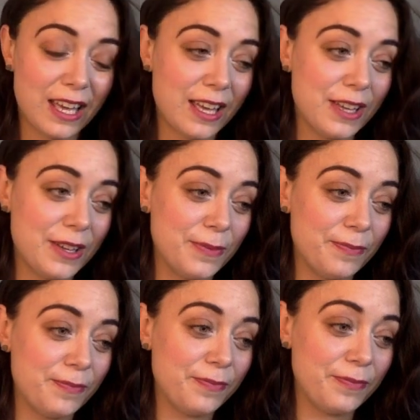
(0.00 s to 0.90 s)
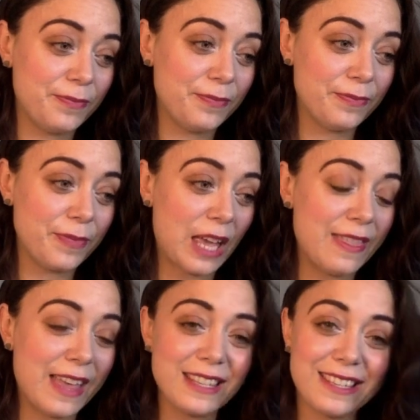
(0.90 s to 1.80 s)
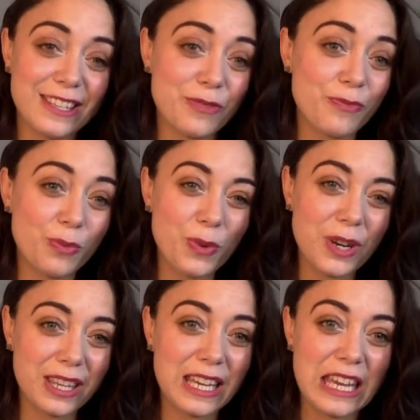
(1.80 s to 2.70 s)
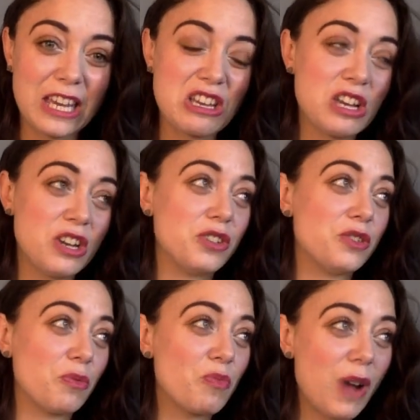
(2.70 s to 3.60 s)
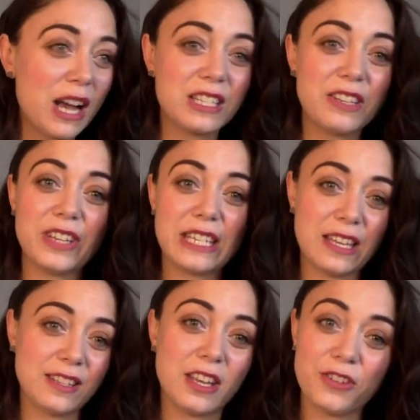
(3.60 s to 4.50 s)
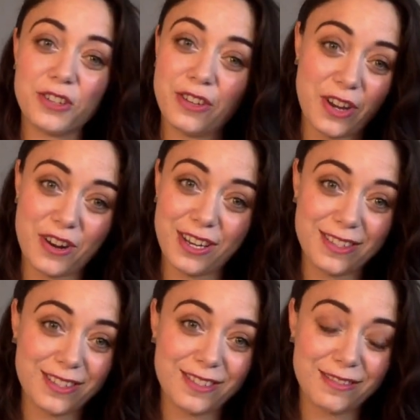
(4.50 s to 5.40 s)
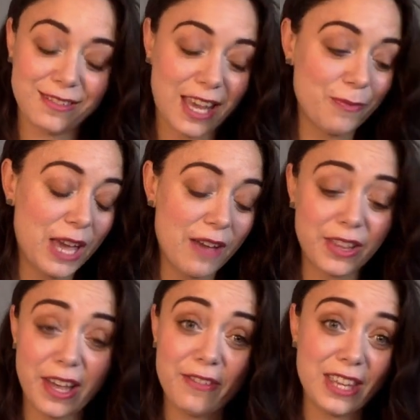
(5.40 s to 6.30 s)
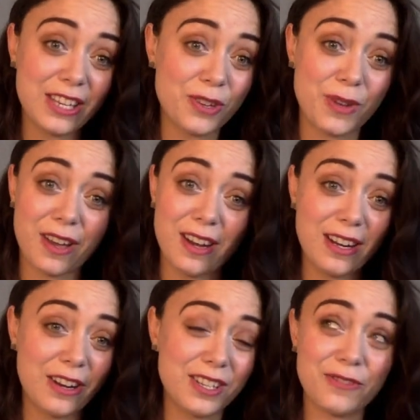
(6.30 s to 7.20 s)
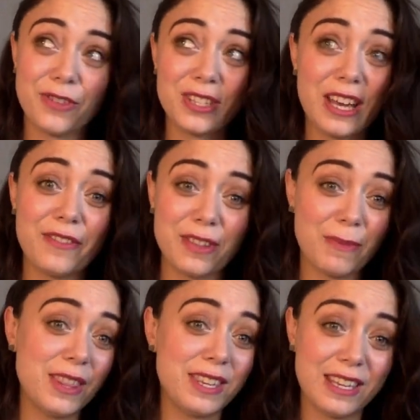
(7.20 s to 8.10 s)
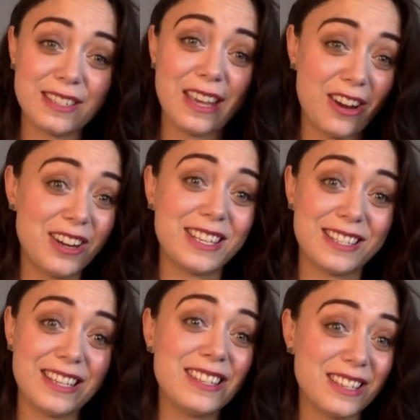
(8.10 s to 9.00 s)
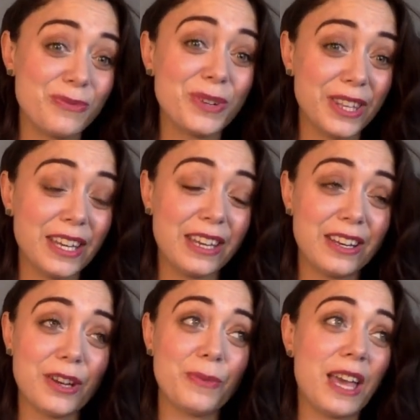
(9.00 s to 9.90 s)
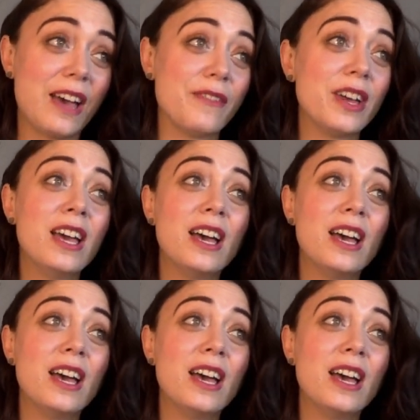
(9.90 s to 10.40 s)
Um, and that's in this really directive, intense energy of Aries. And we have a lot of things going on in Aries. The first half of the month is Aries season, really. You know, we have